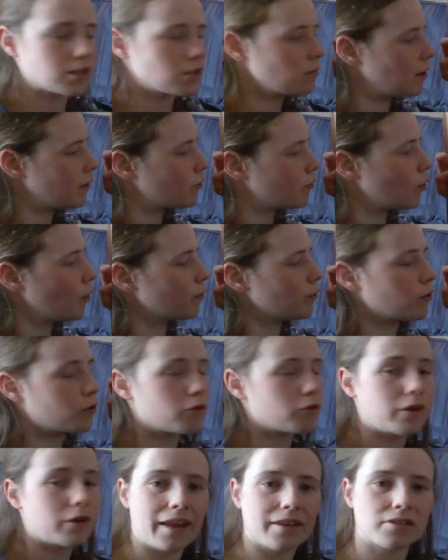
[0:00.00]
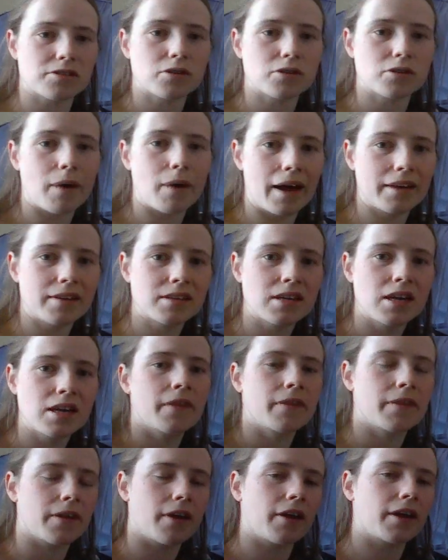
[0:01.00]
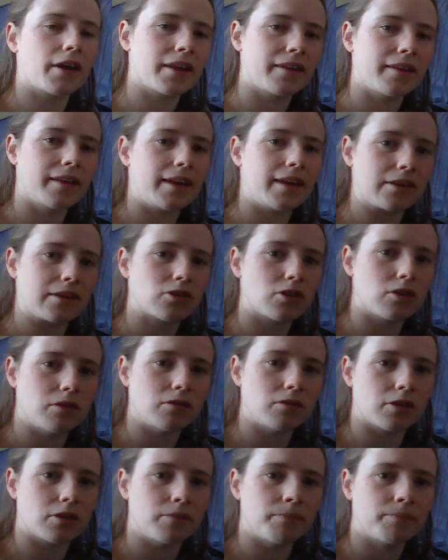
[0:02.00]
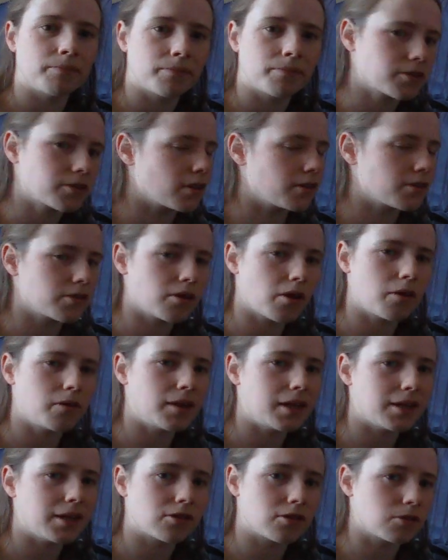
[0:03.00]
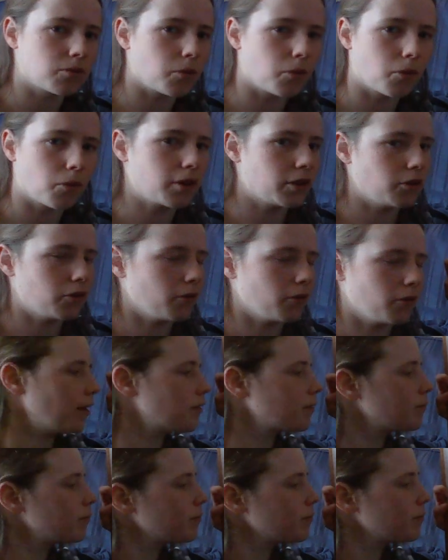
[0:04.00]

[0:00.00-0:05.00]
so I've got the 3n squared that I can then add 2 to. So there's no need to do it all in your head.